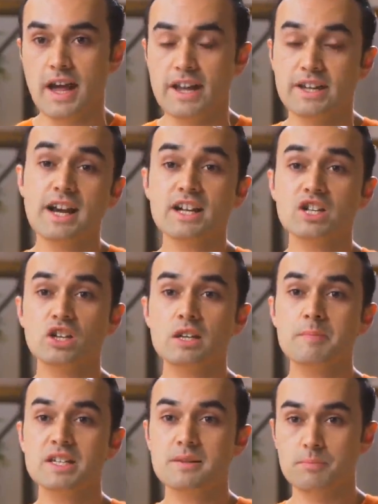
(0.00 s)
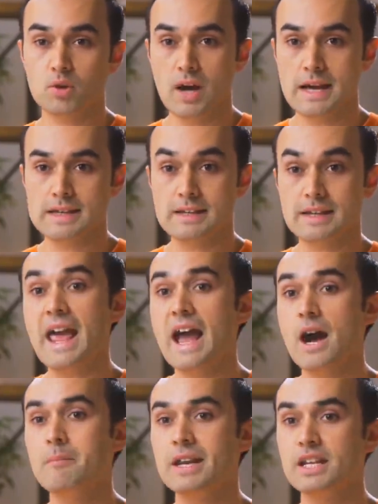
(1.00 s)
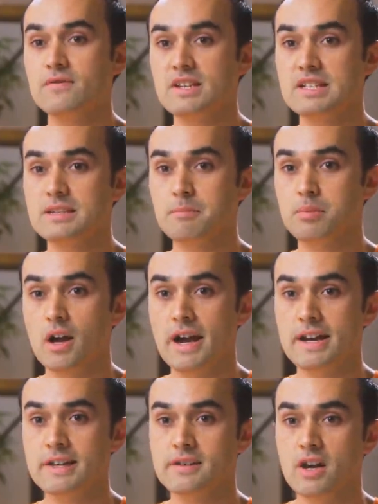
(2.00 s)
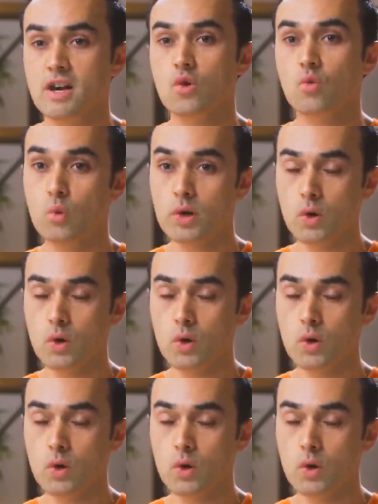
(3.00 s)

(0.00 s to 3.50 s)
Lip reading: and you'd actually be surprised at how many of these suppliers will